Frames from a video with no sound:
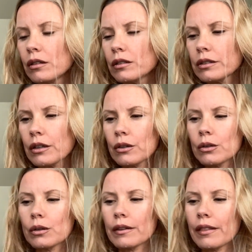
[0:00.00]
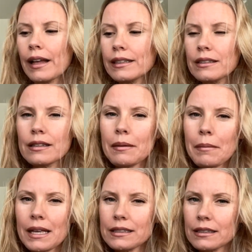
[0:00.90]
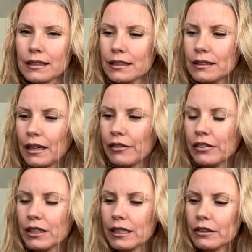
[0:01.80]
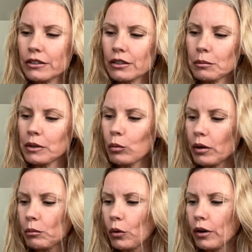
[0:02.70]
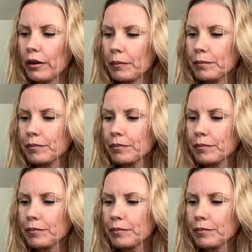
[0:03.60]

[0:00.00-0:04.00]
so that's the message i feel like there should be one more